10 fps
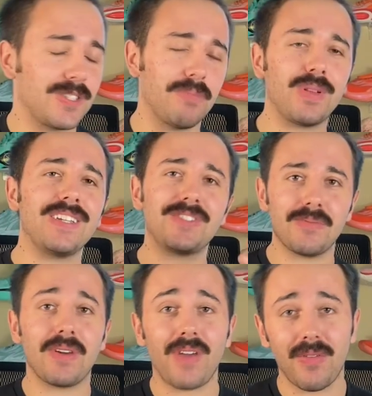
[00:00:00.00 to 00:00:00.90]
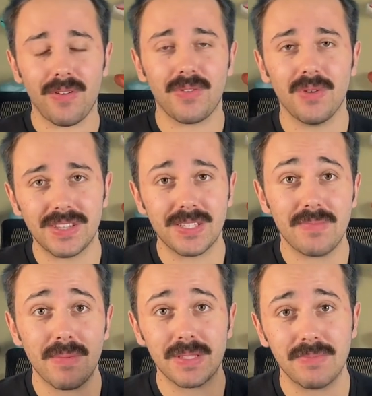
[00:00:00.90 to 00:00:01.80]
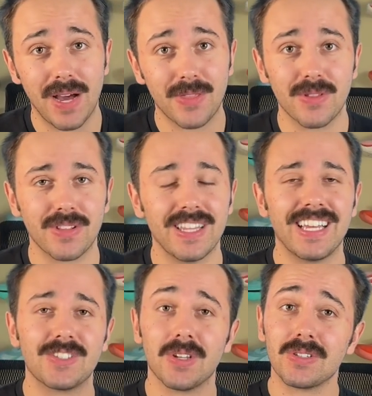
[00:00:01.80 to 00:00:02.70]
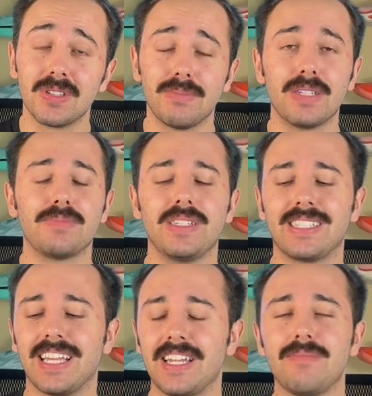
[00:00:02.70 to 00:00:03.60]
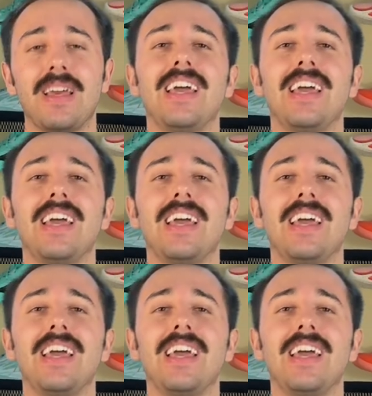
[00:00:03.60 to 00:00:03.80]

please do me a favor, if you want these babies, buy through the link. It's also the best place to get them.